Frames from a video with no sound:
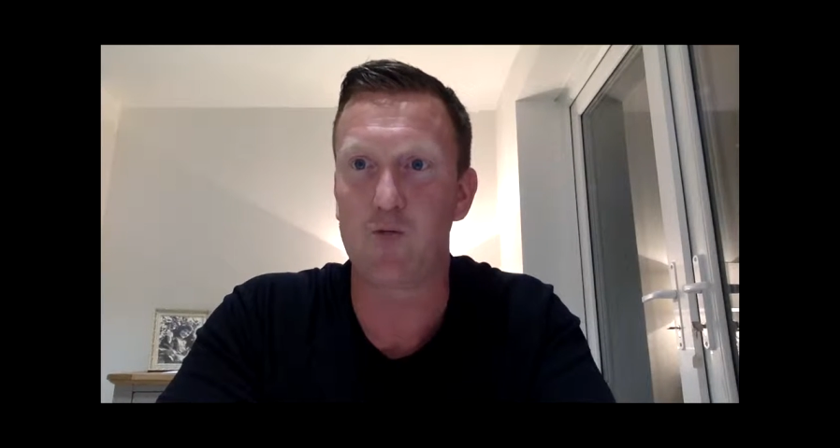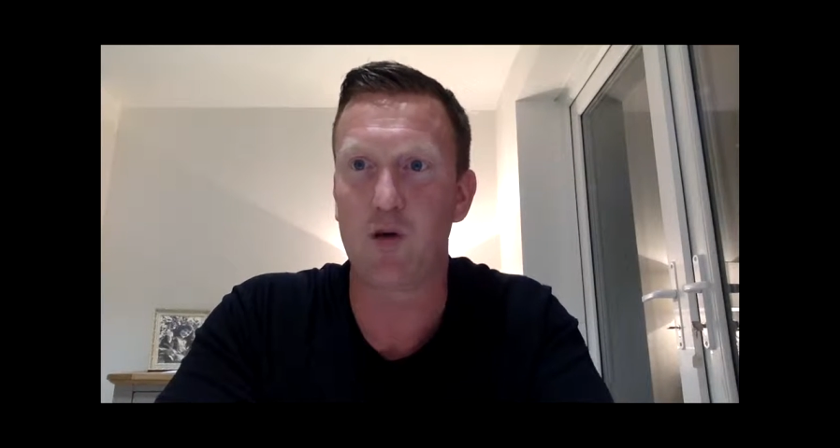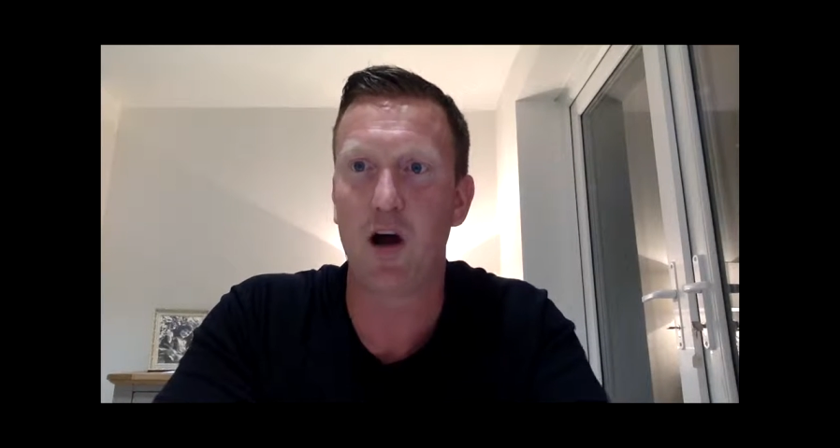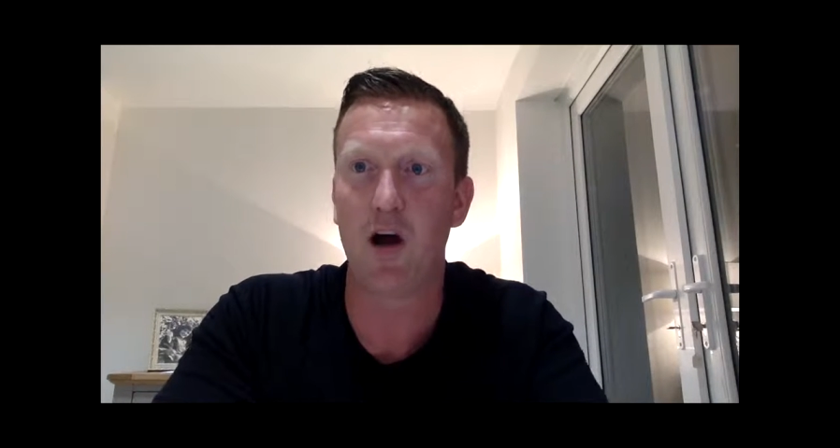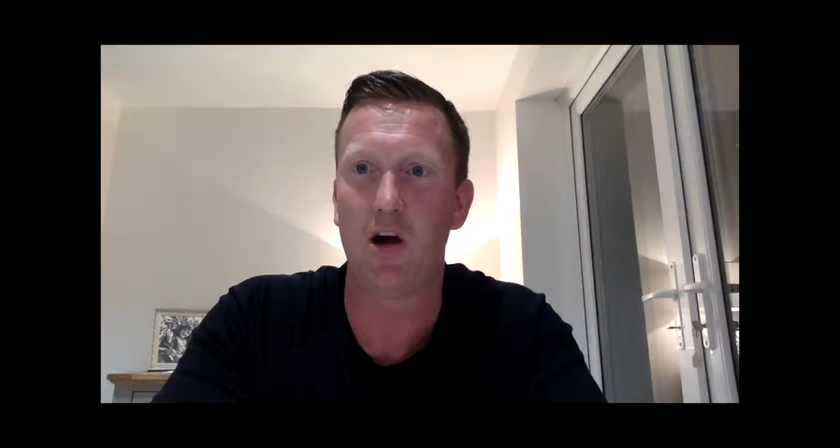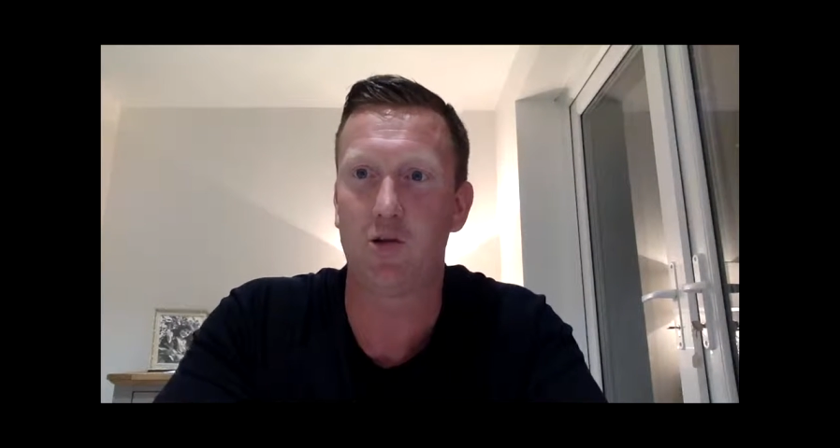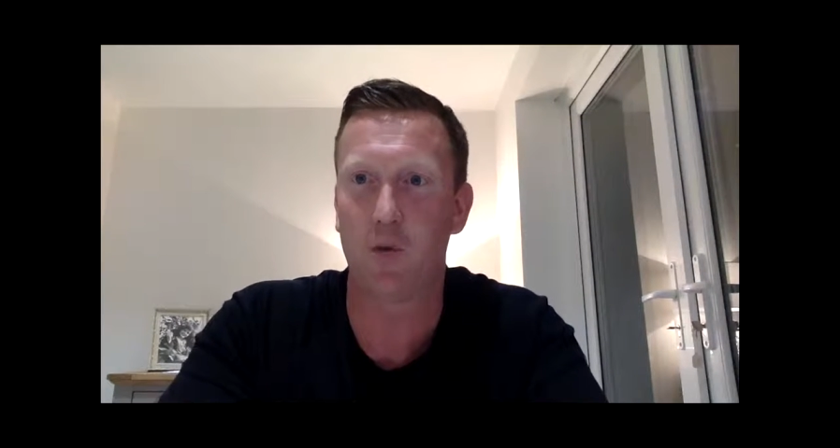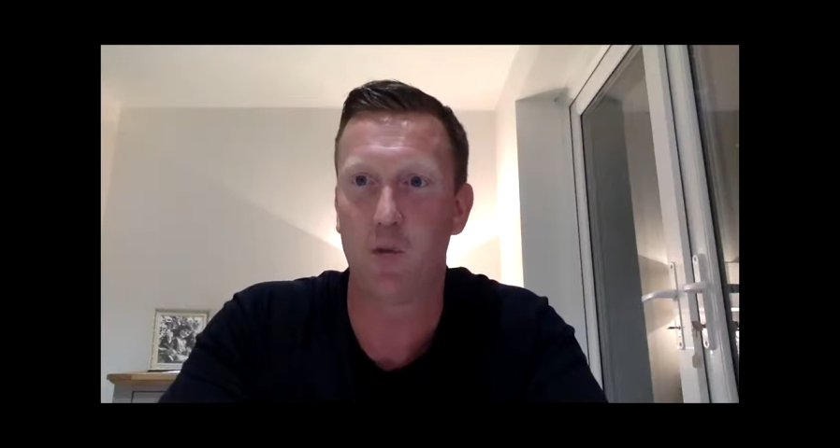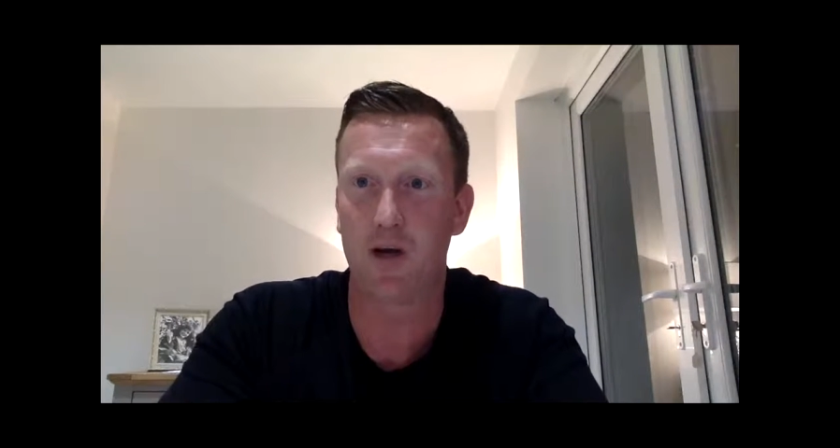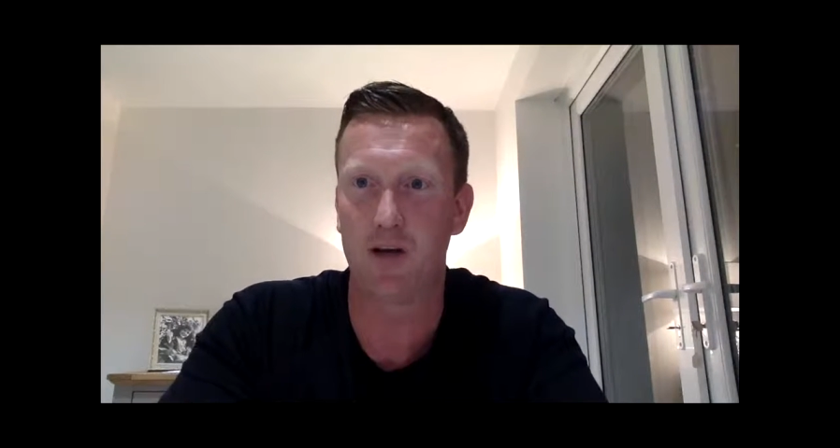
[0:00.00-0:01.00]
rehearse
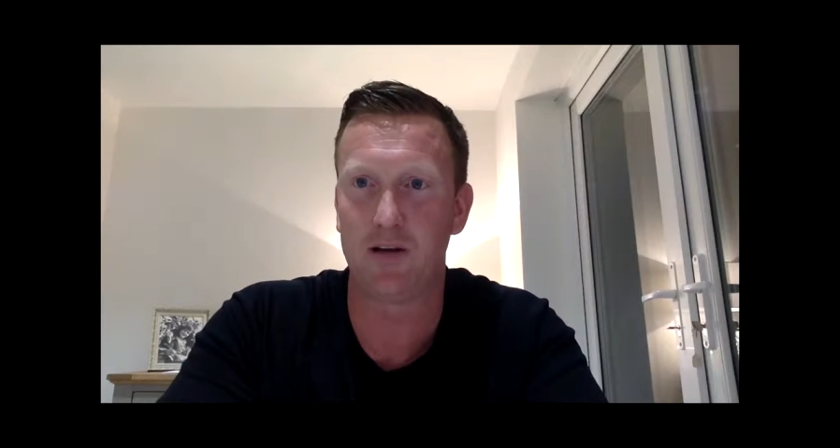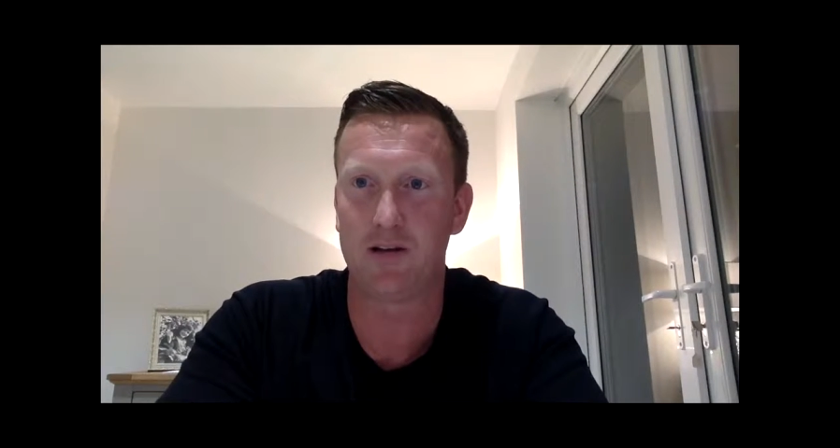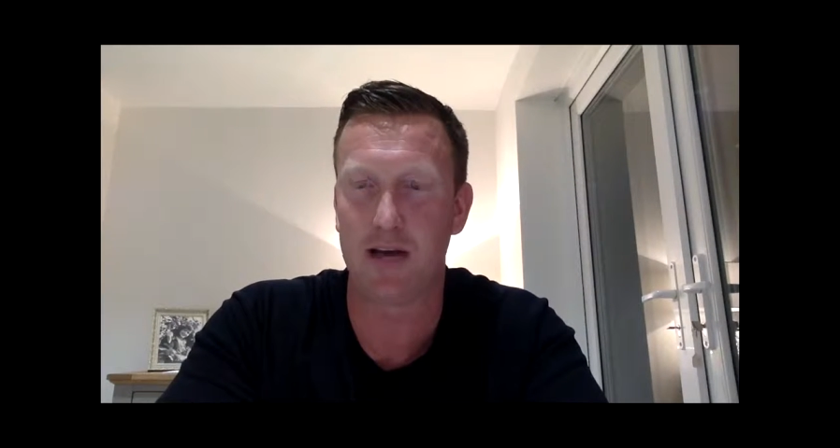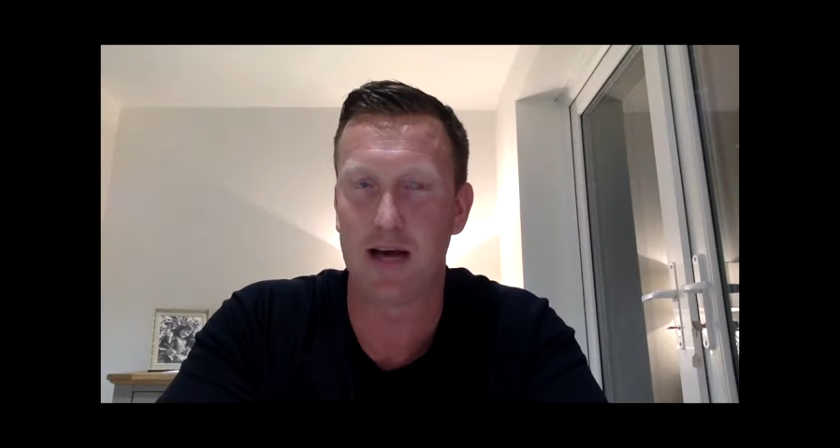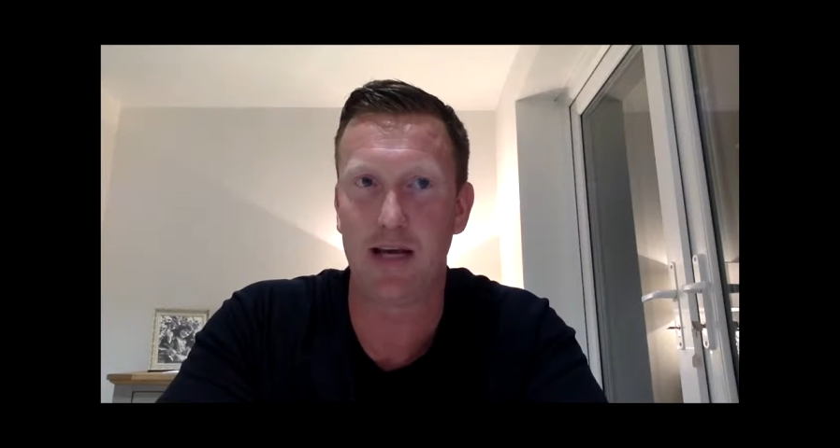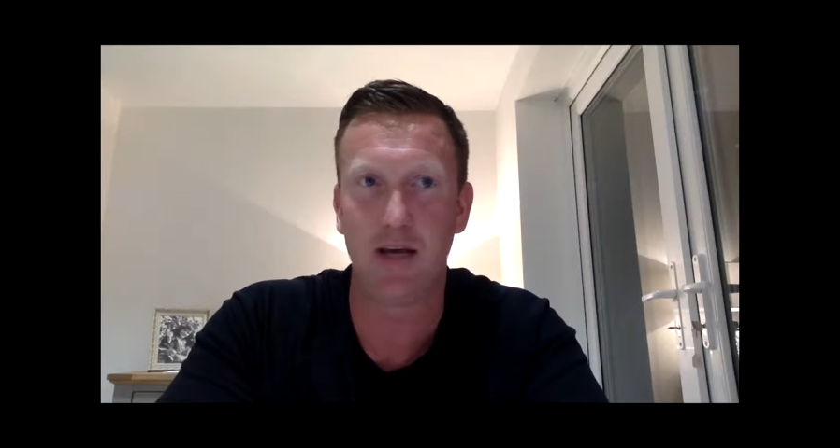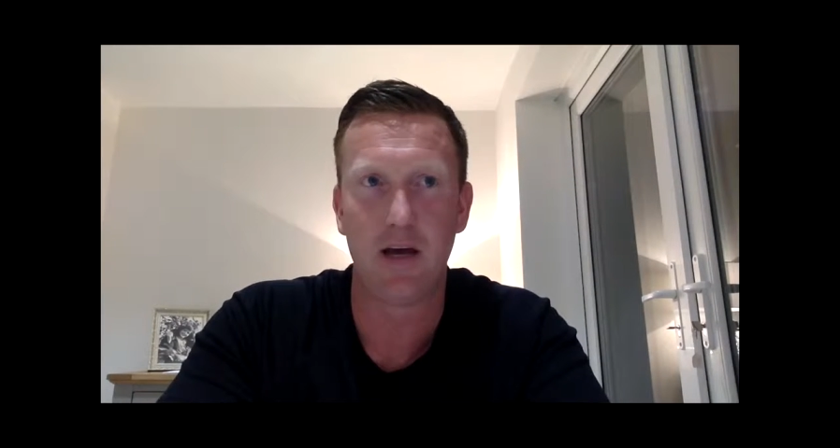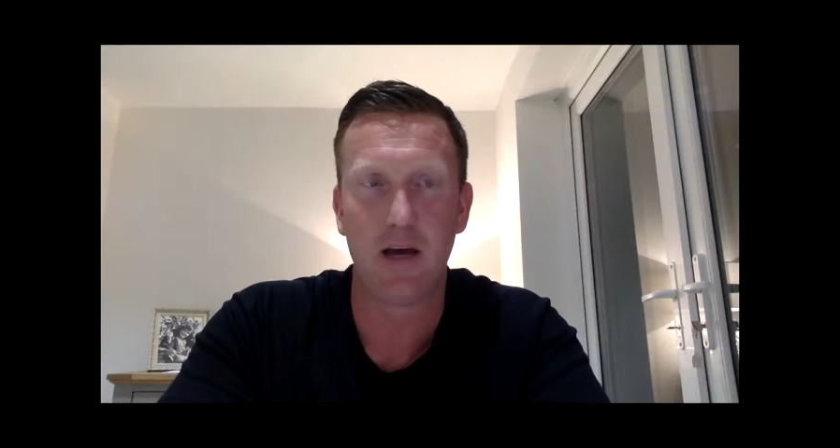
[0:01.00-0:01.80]
what we're going to say.